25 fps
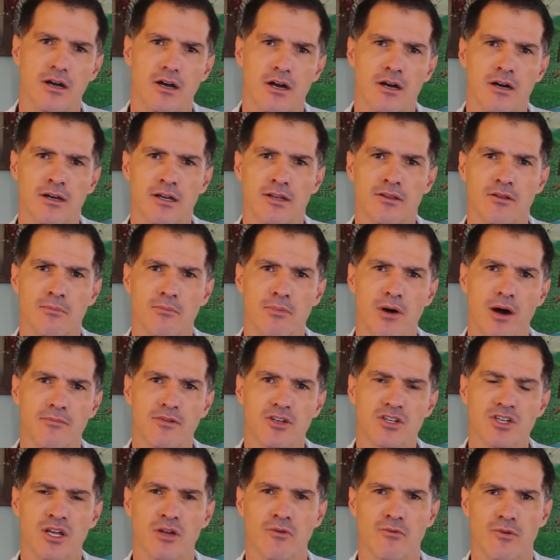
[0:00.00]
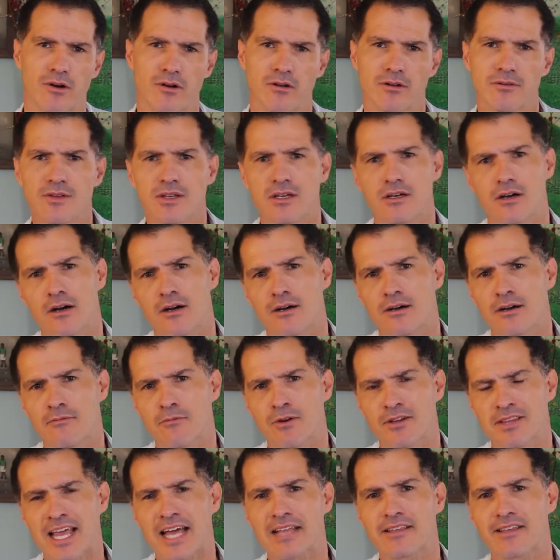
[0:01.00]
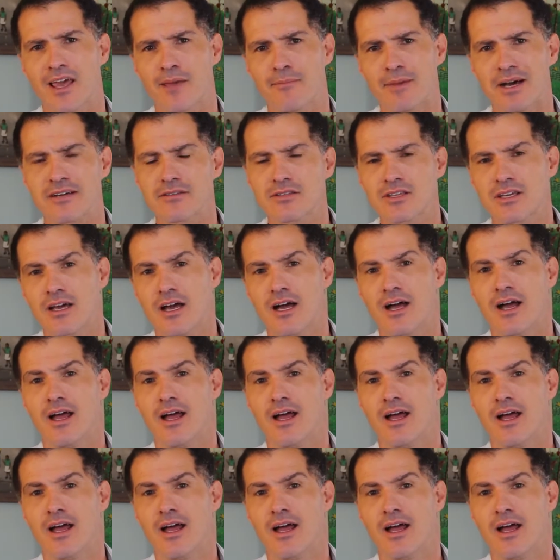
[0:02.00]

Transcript: uh, in the publishing world uh, when that came out.